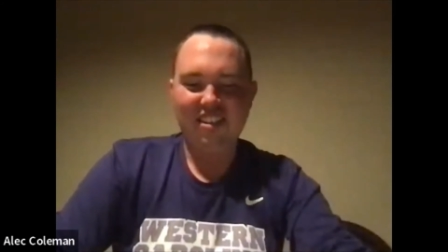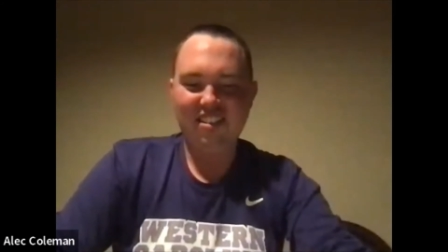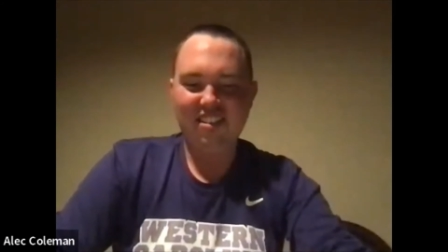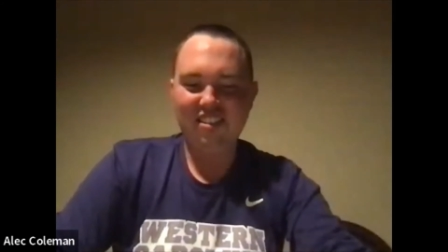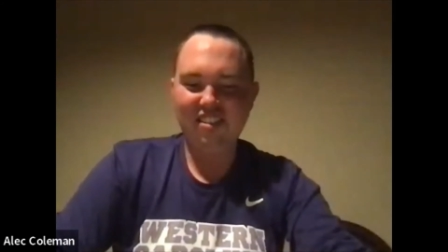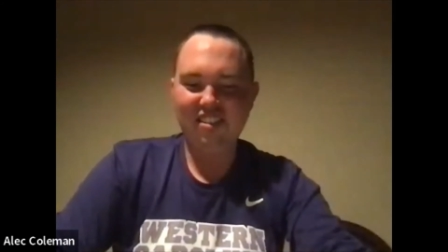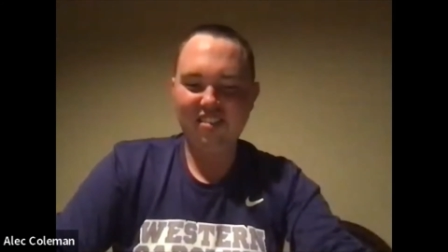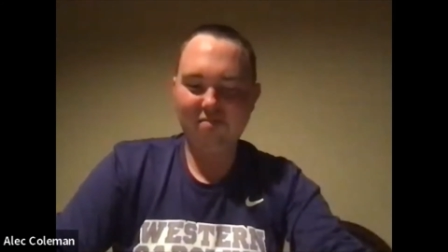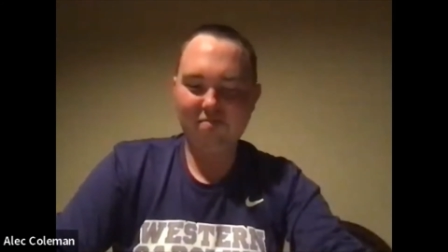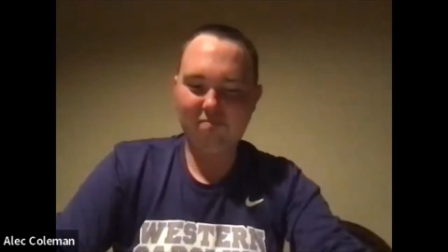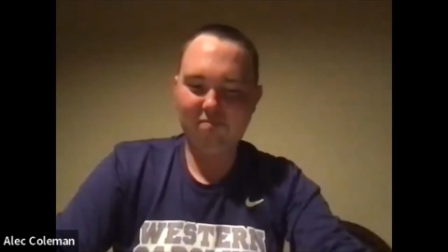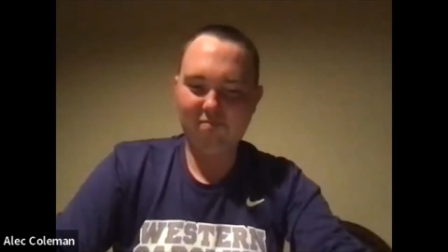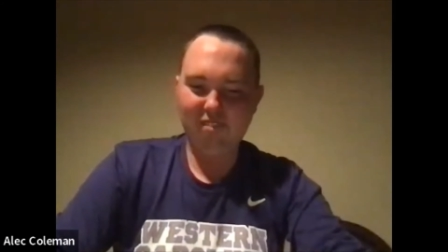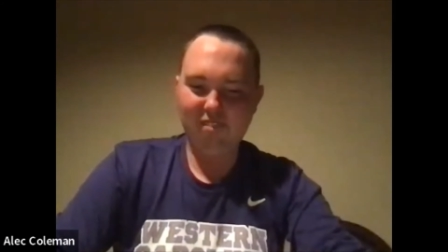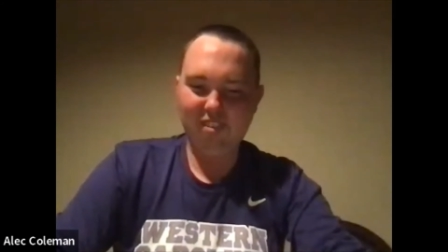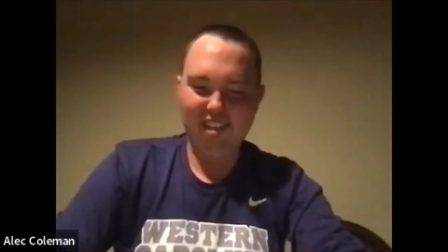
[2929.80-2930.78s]
at the end of the
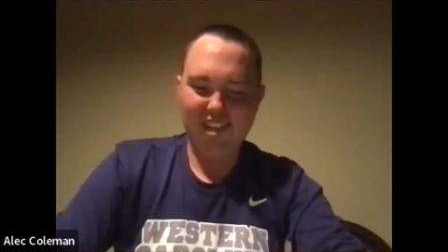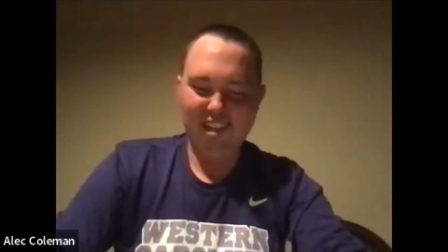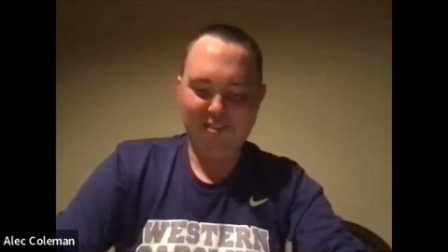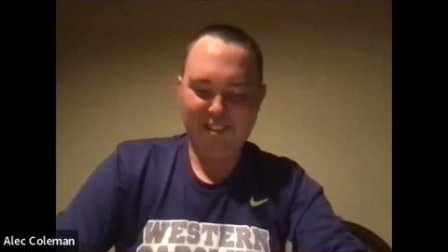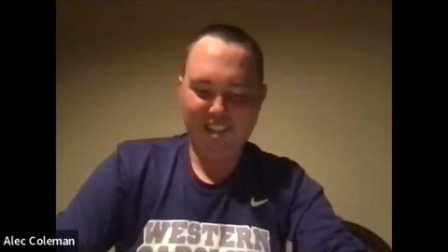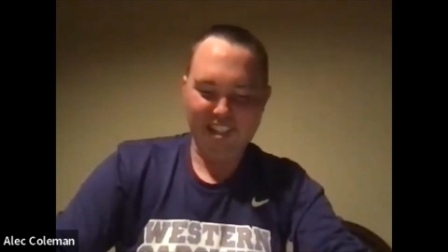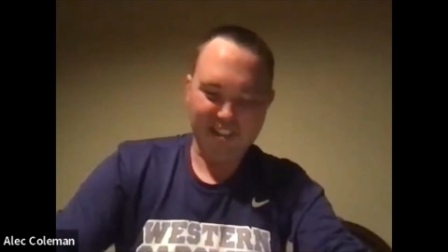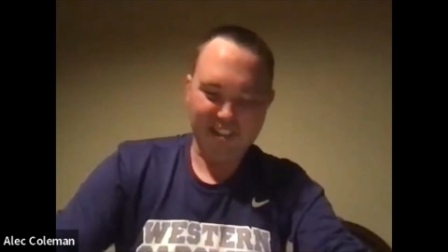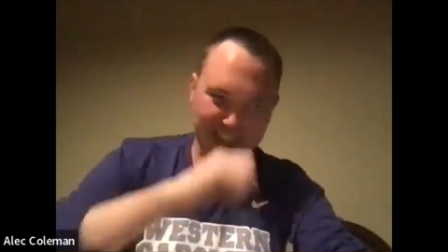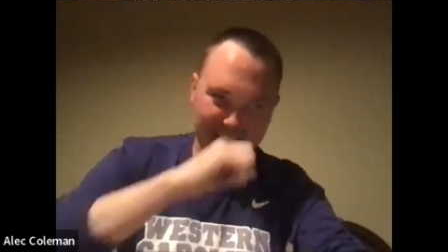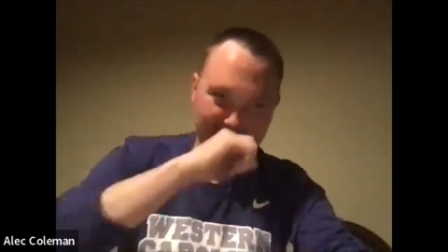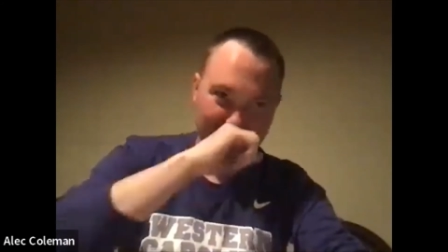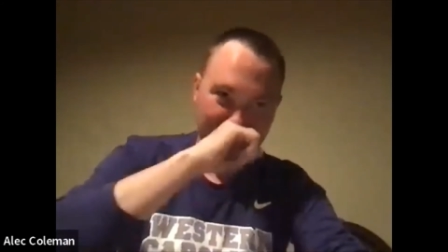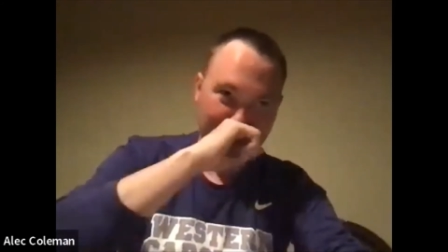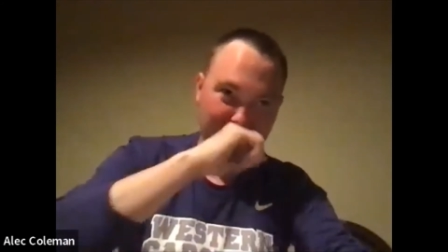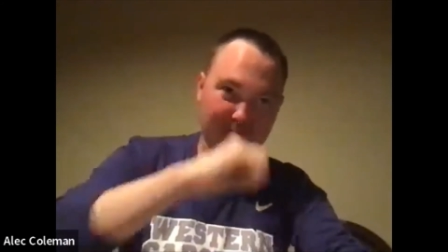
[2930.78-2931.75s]
day,
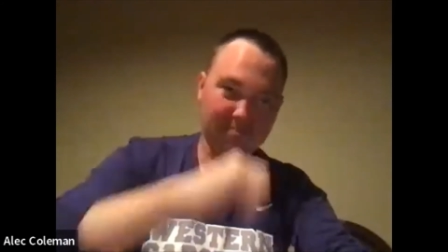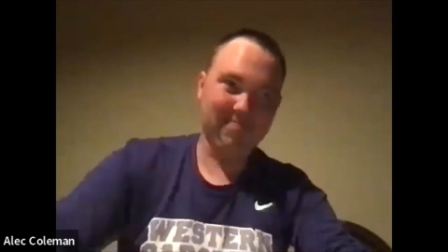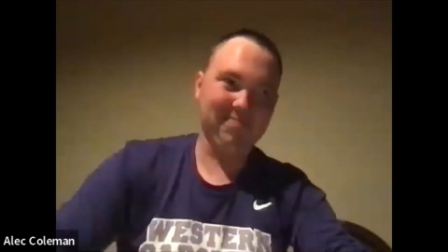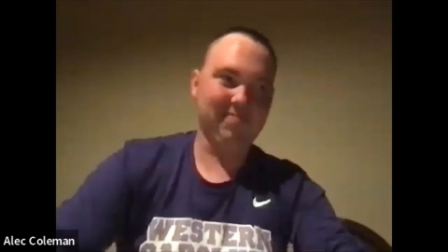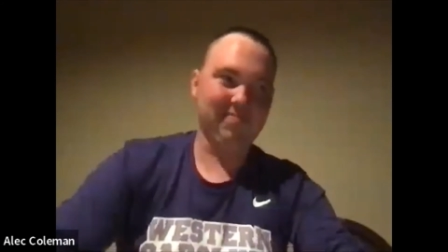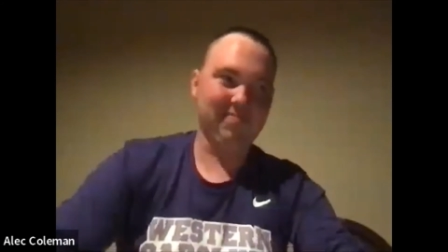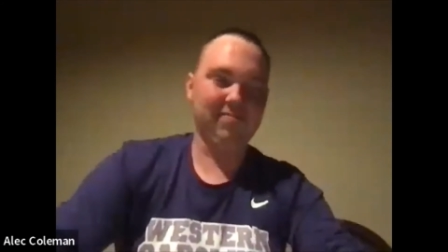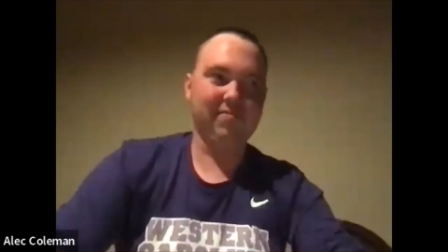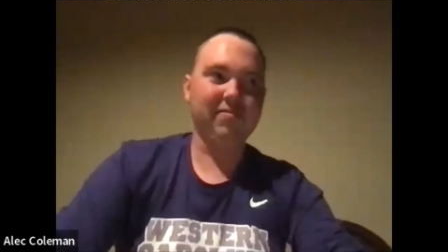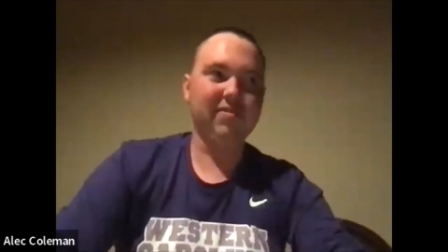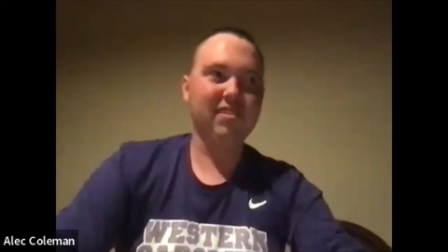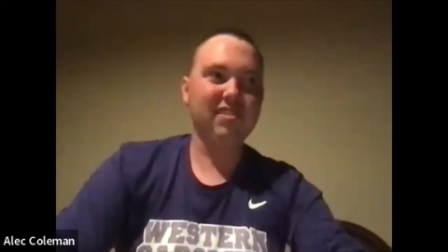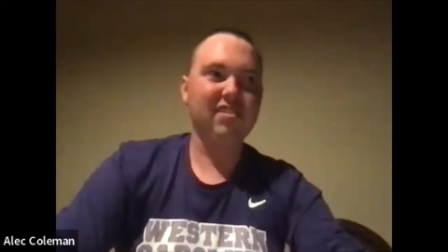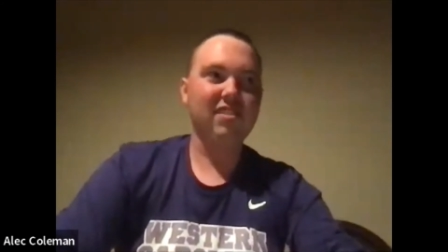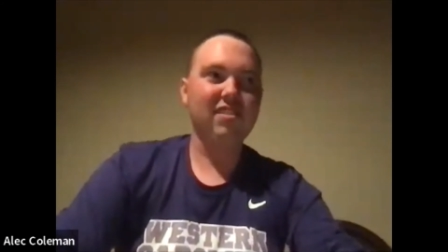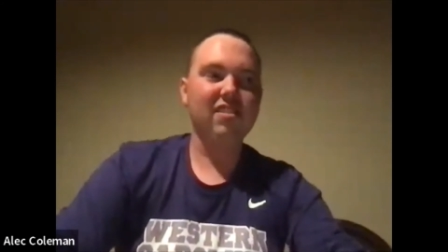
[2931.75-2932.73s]
I mean, you
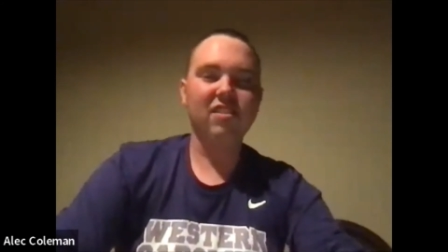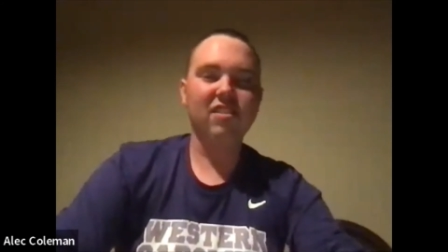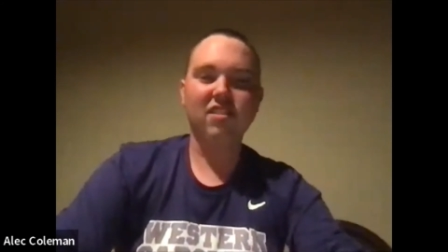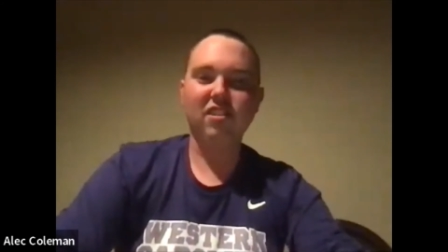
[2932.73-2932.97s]
can't like